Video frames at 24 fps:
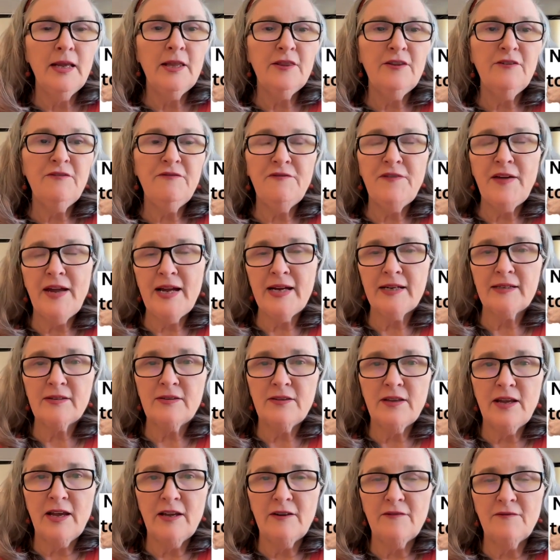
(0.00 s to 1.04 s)
The fact
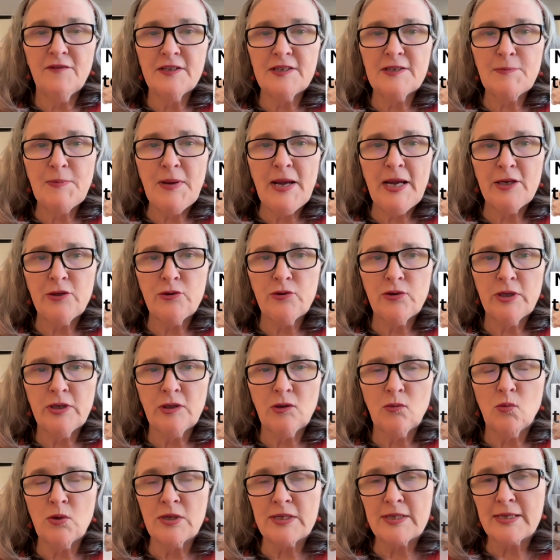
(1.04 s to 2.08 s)
that Fitzpatrick
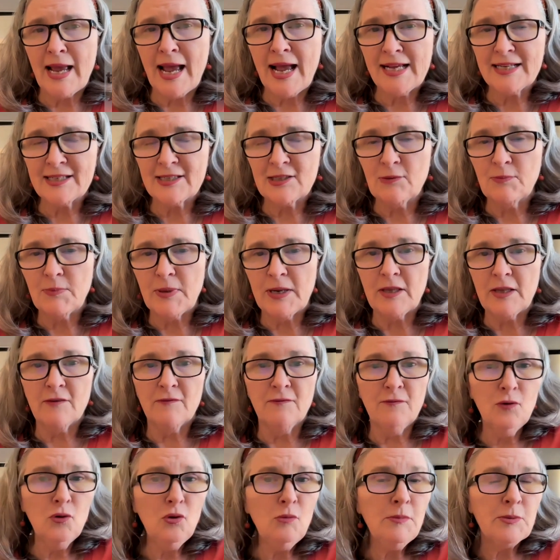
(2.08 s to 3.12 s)
was asked to pay the
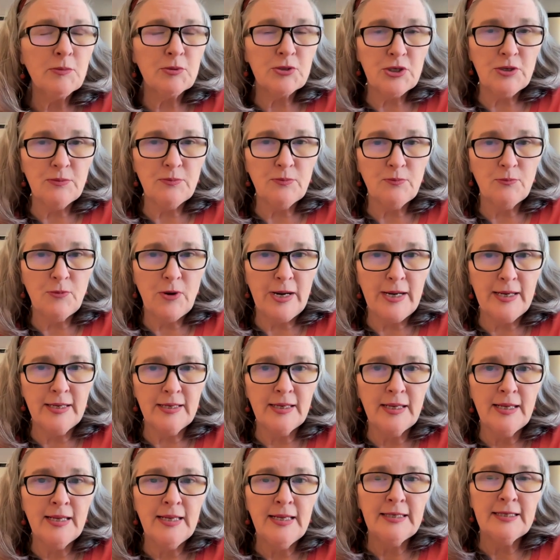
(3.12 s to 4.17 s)
full membership rate,
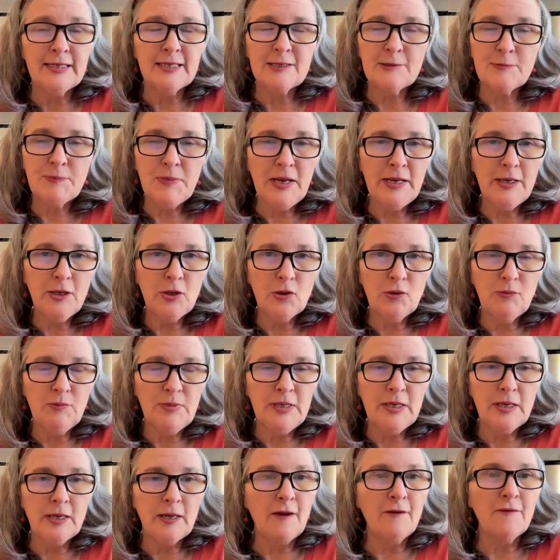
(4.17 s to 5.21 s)
despite her
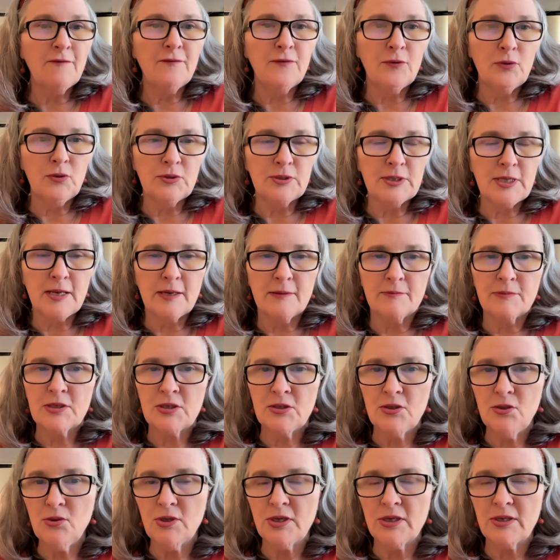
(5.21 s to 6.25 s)
being a full-time
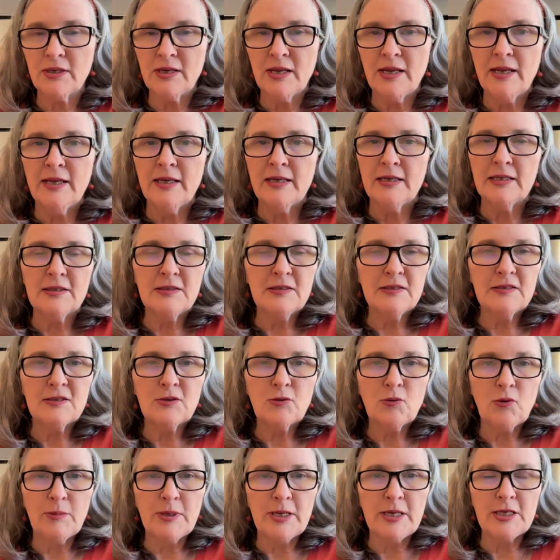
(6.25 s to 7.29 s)
student, is
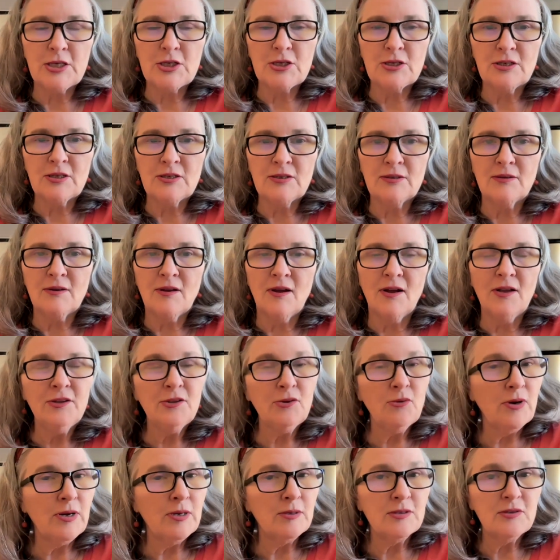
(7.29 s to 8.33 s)
discrimination on the
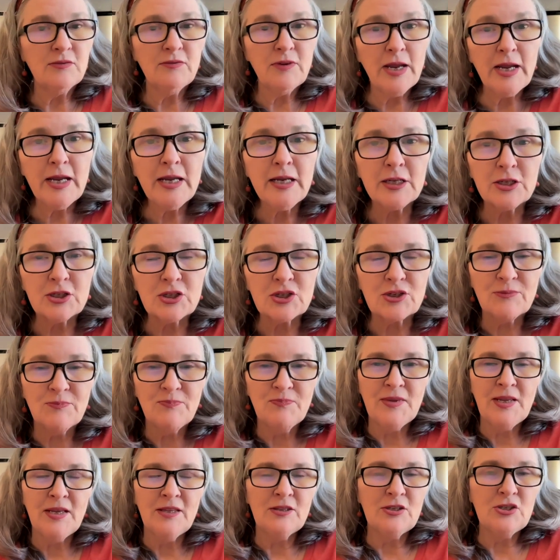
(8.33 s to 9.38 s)
grounds of age.
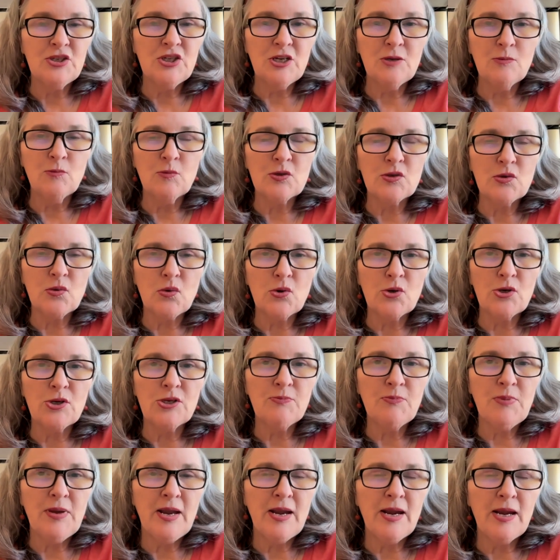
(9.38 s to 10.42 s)
The gym was ordered to
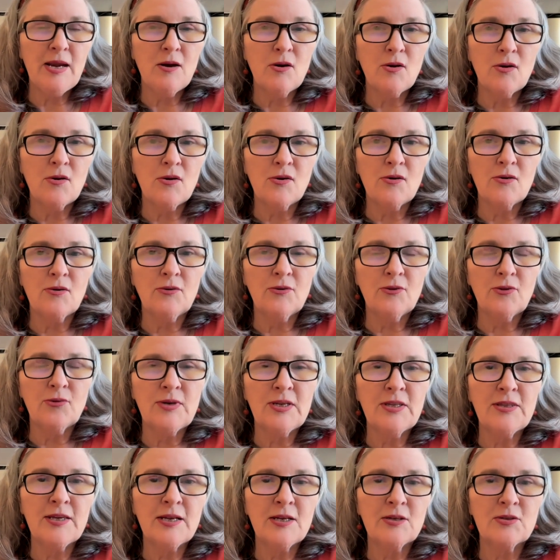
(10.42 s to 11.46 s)
pay her
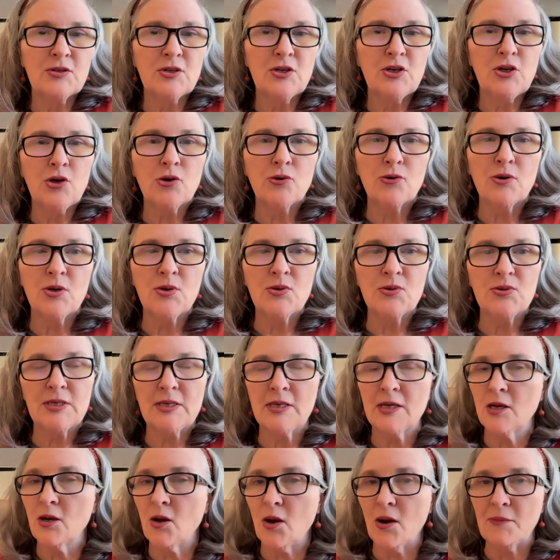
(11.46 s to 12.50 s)
3,000 euros
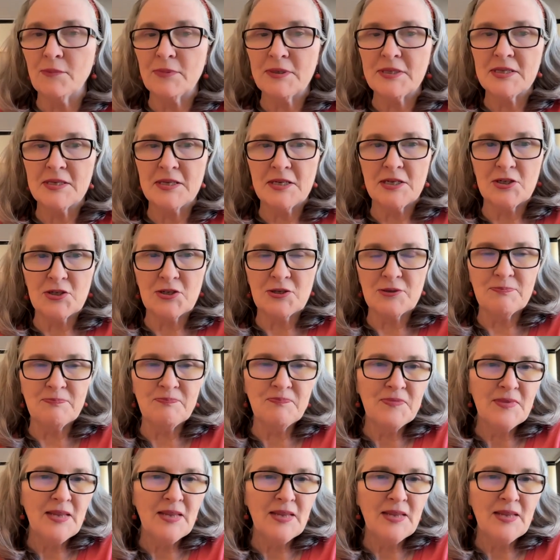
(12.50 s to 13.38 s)
in compensation.